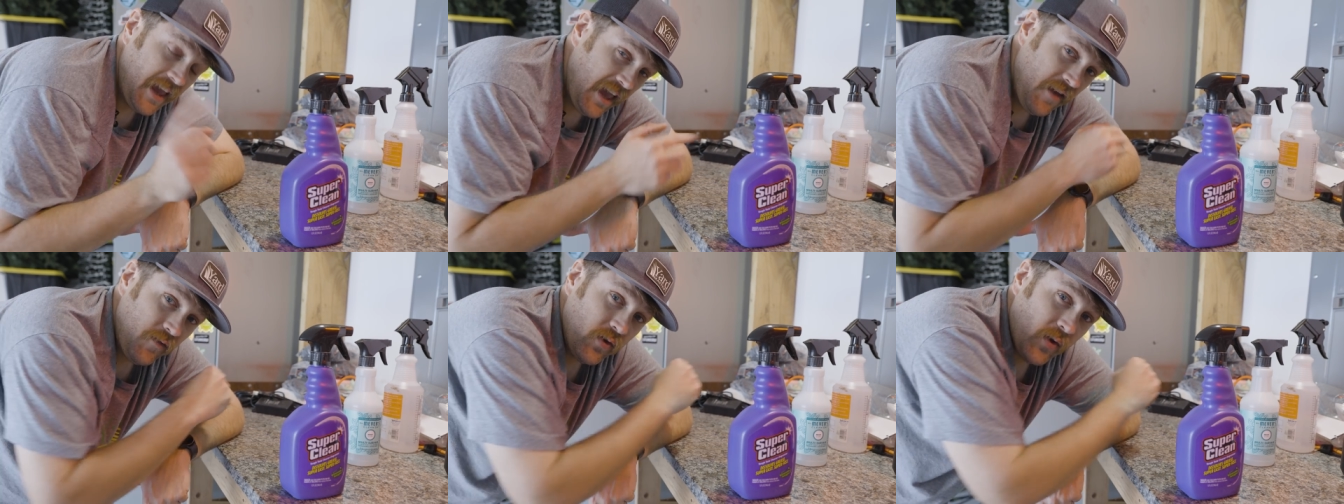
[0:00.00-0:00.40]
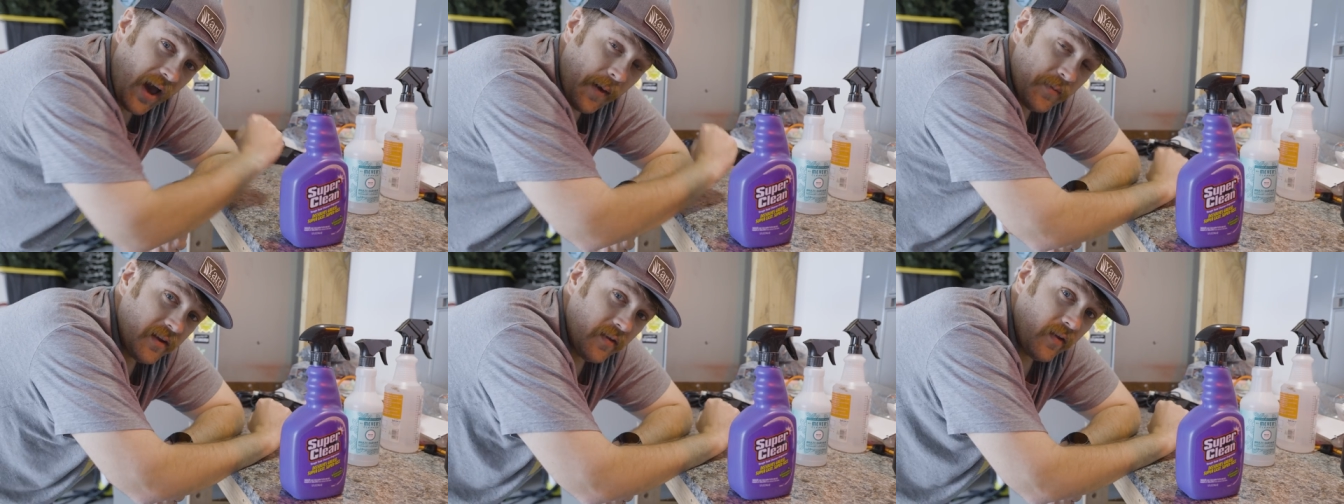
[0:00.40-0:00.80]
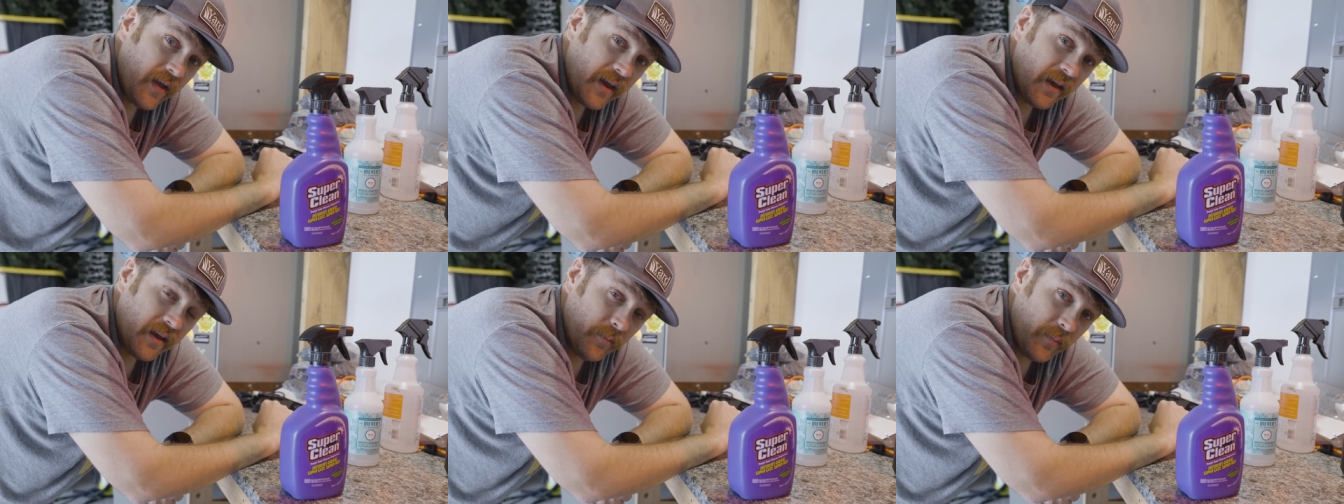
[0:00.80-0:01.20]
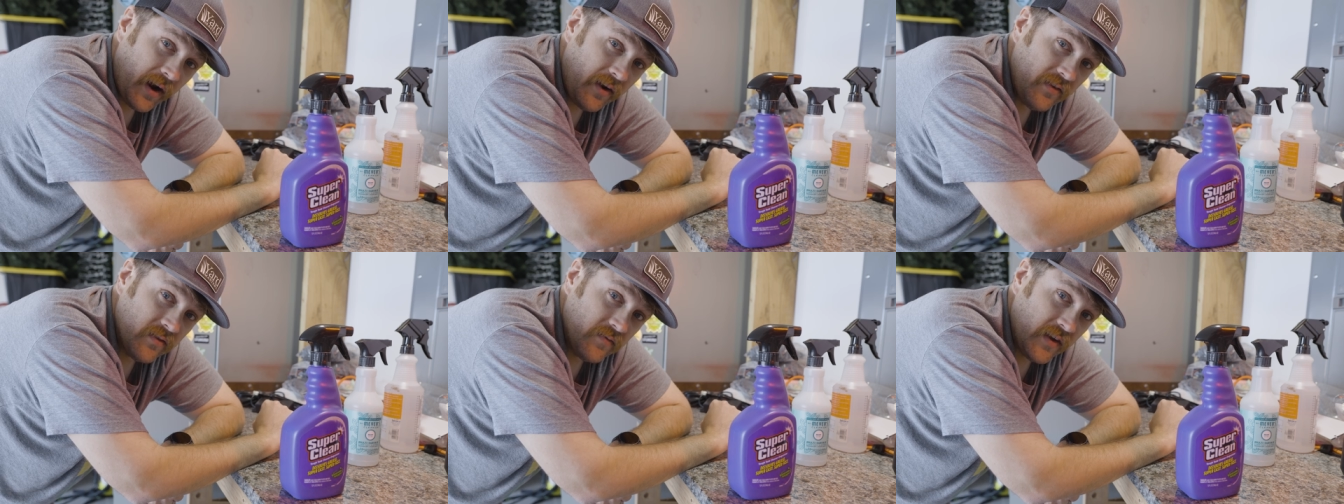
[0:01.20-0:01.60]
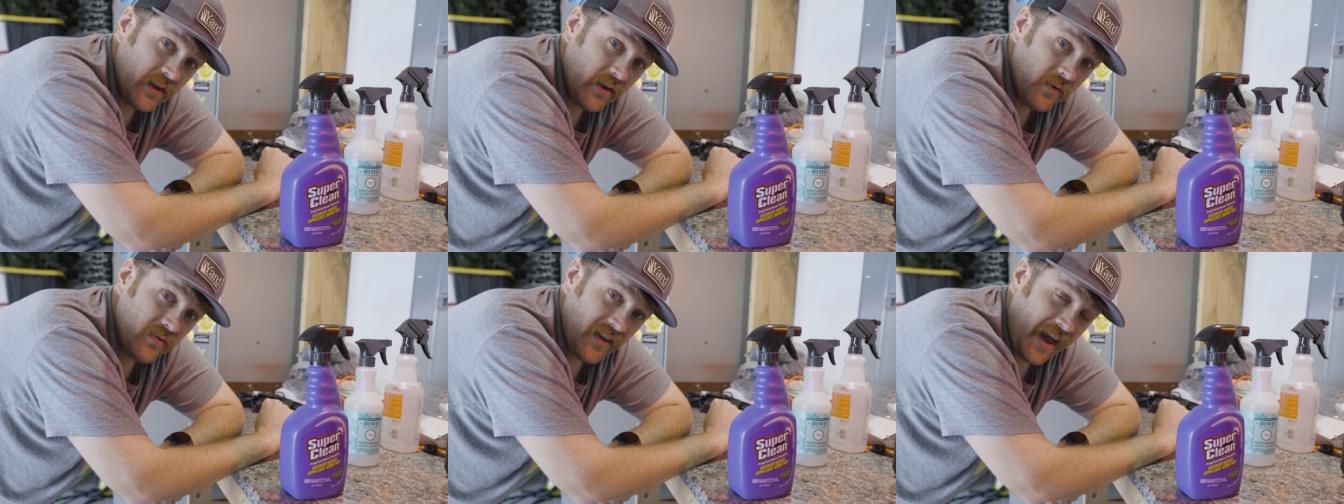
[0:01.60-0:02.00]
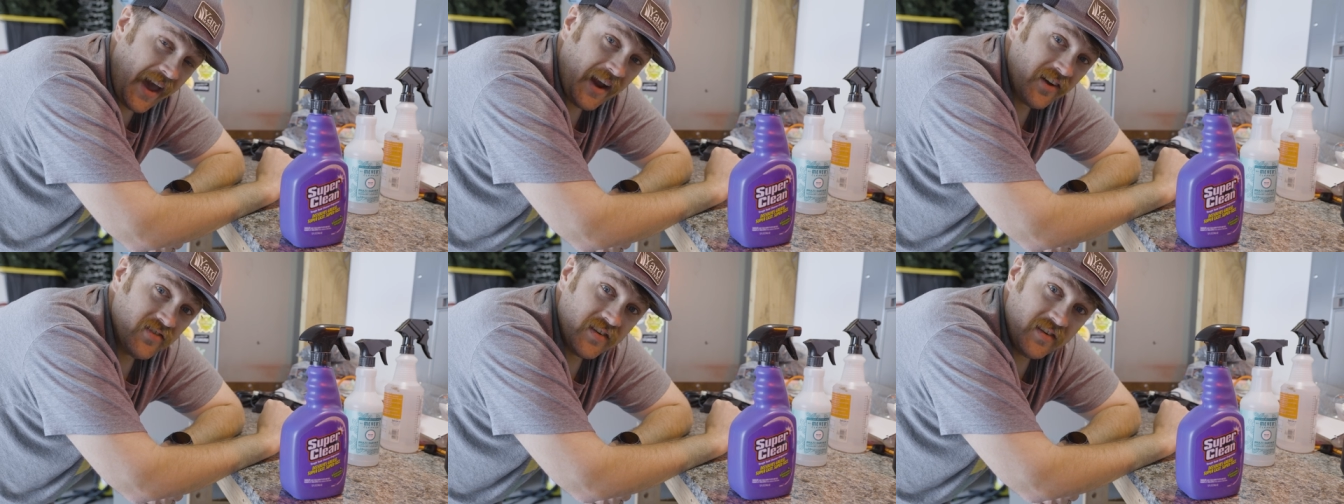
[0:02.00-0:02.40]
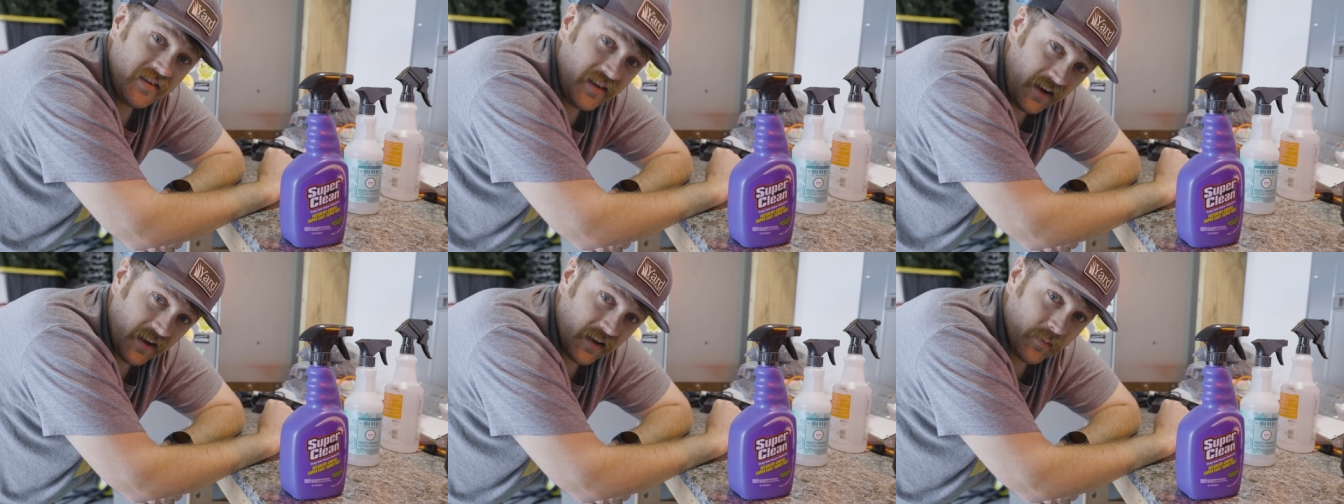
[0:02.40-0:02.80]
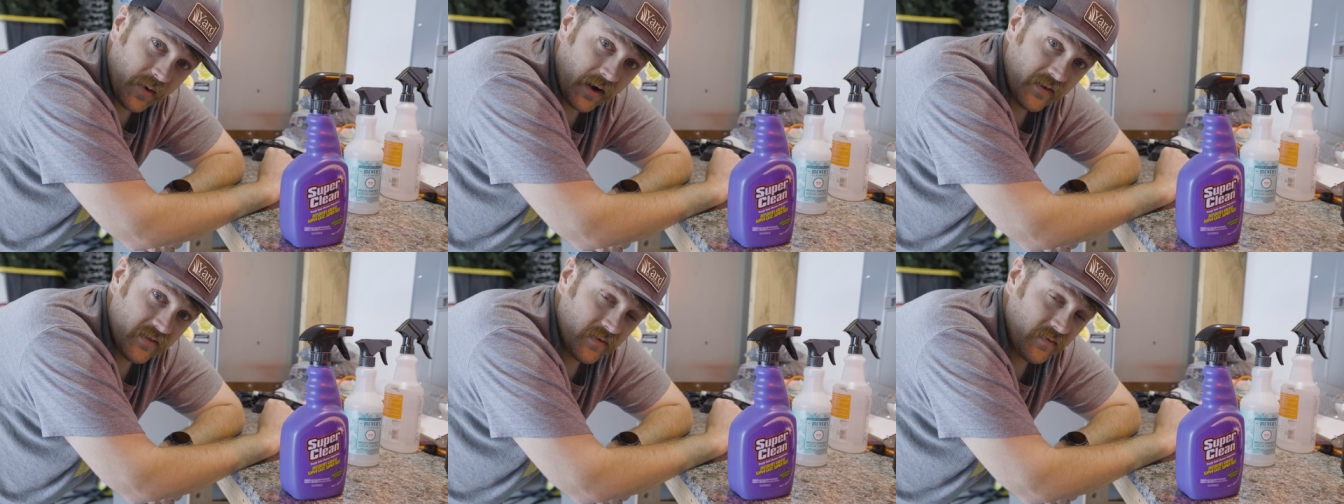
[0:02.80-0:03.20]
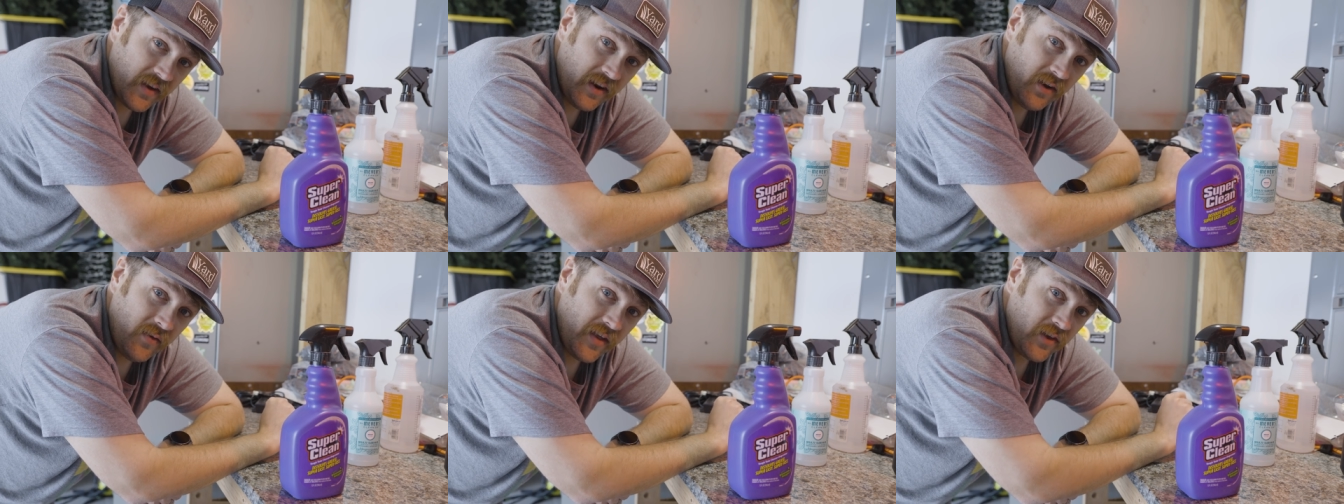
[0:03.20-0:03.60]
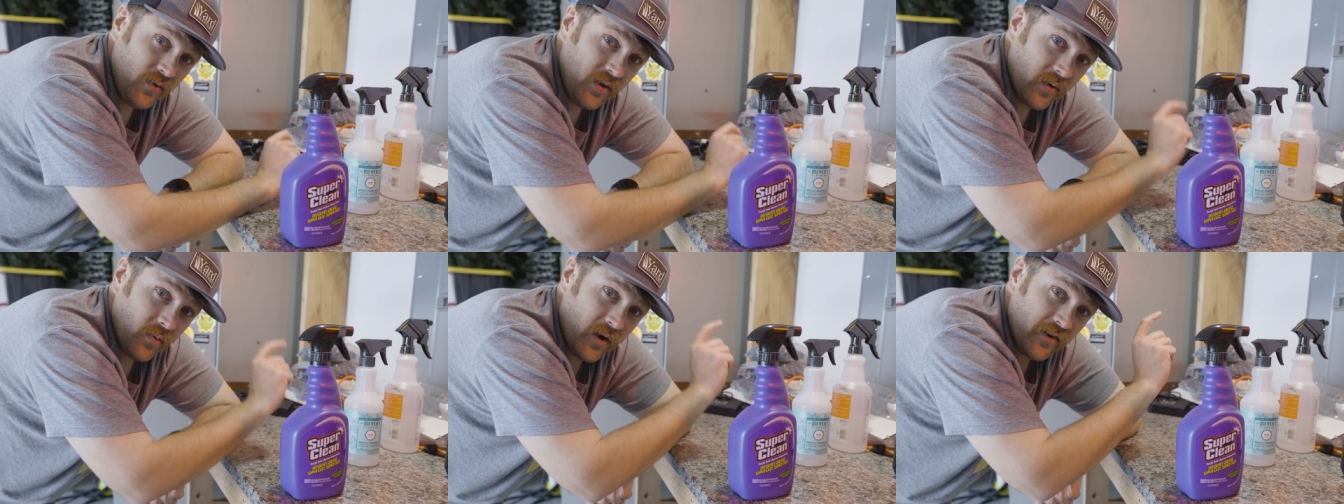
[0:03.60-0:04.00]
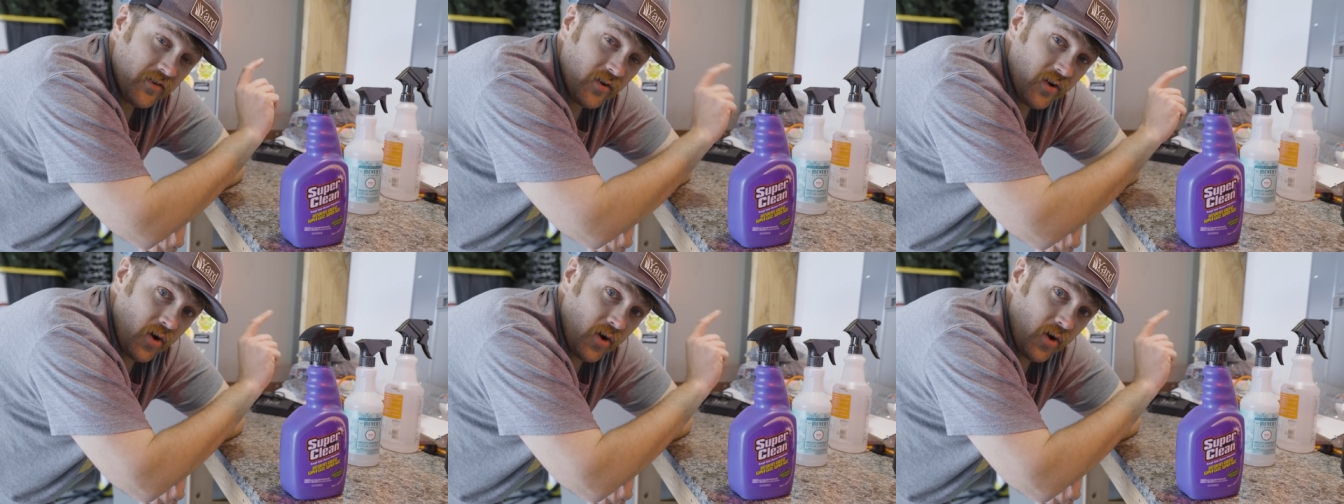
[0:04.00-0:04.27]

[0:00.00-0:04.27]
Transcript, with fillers: If you happen to like comparison videos, I actually did a comparison video that you can watch